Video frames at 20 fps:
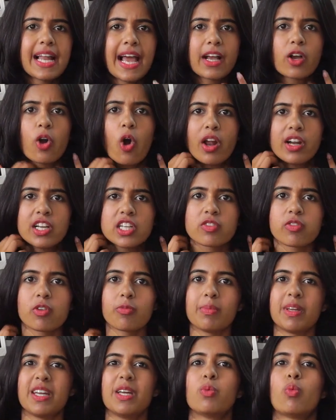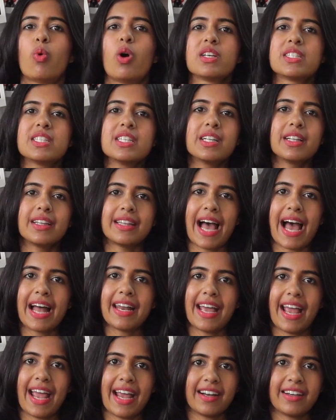like college for me wasn't that
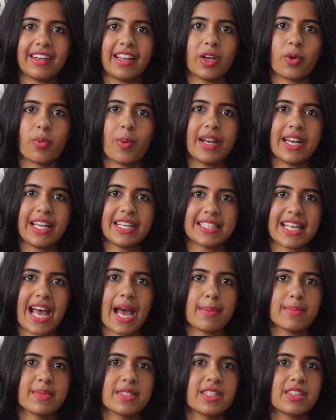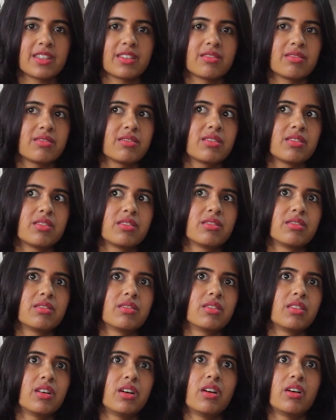hectic when exams and
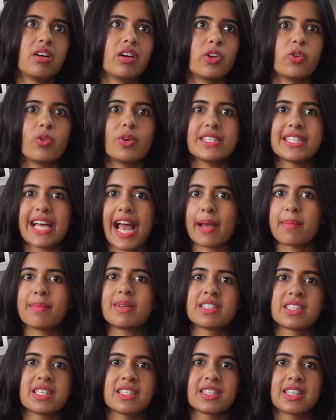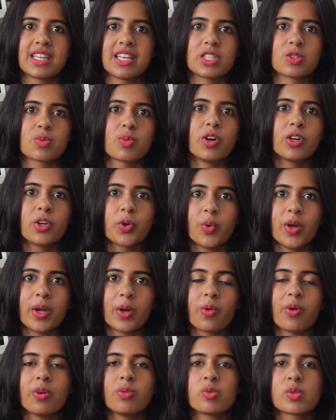assignments and things weren't
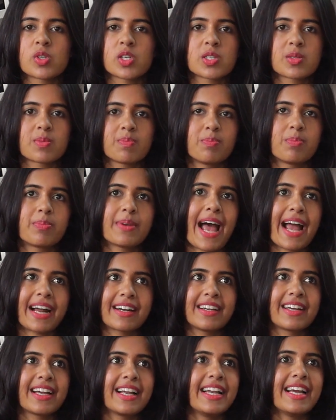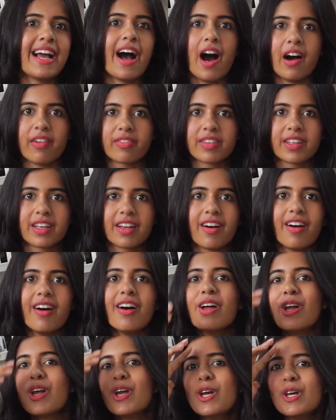going on, which is practically half the year.
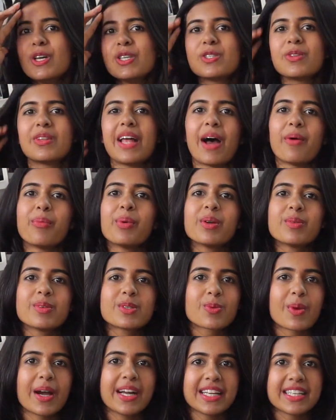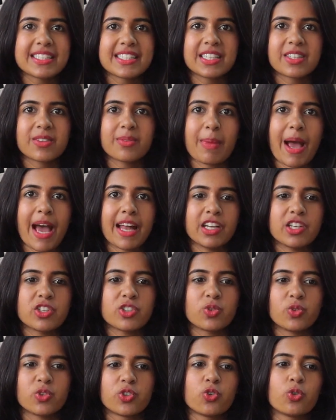So that way it was quite easy to manage
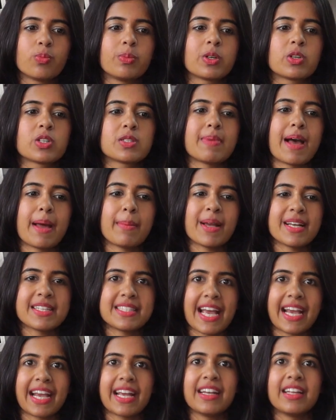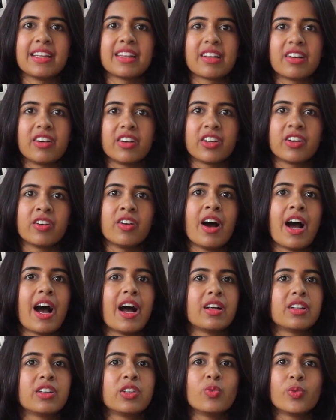YouTube, because by my second and third year,
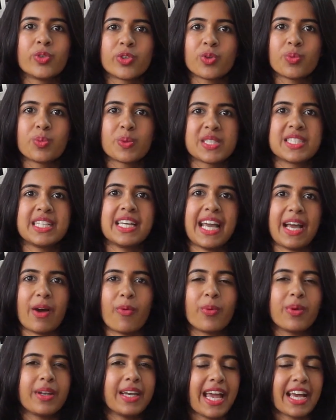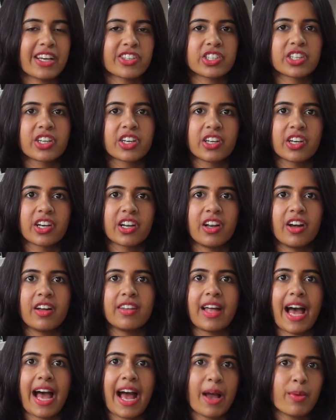YouTube was the only
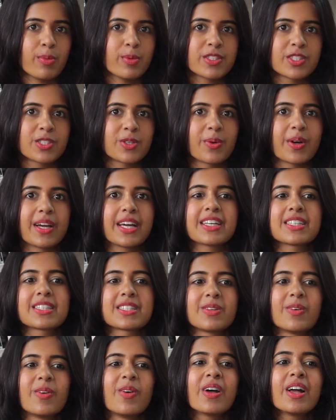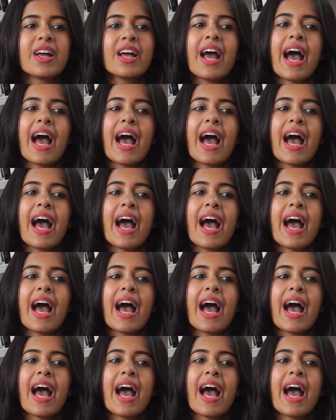extracurricular I was doing. So